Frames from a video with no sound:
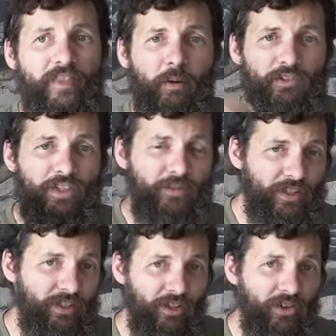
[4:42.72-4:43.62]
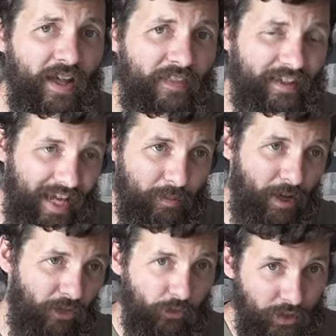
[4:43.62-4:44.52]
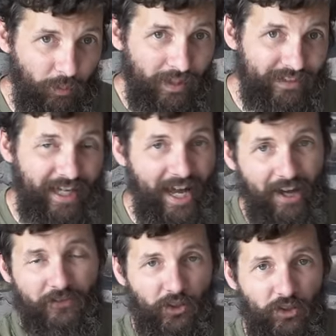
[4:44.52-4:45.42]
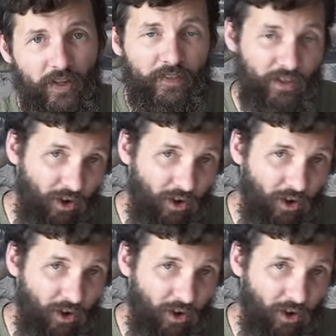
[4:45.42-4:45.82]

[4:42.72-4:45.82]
that was in a video that came out three weeks after the